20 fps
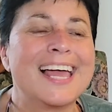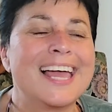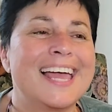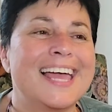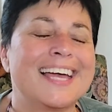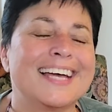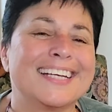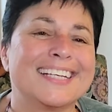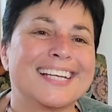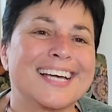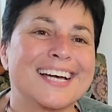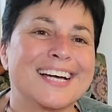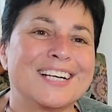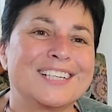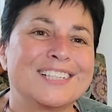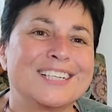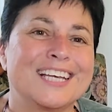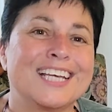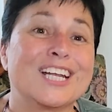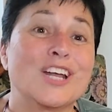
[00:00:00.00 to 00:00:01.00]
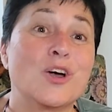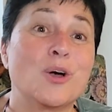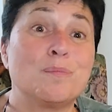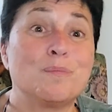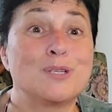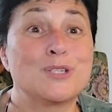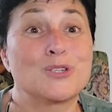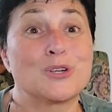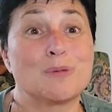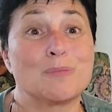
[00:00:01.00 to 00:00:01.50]
and I hope
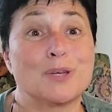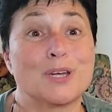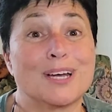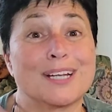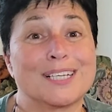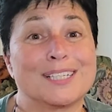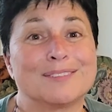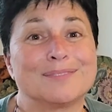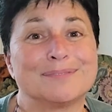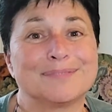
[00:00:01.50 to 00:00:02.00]
you join me on it.